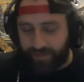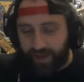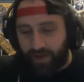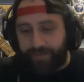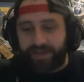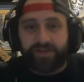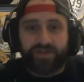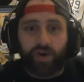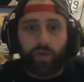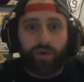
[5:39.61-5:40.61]
offensive
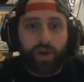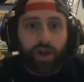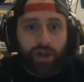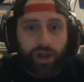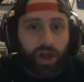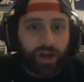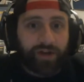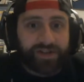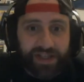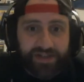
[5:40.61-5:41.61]
zone long
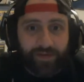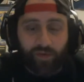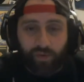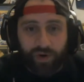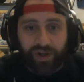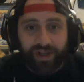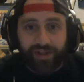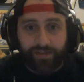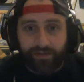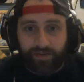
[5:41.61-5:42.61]
enough to even
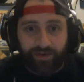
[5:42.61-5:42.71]
really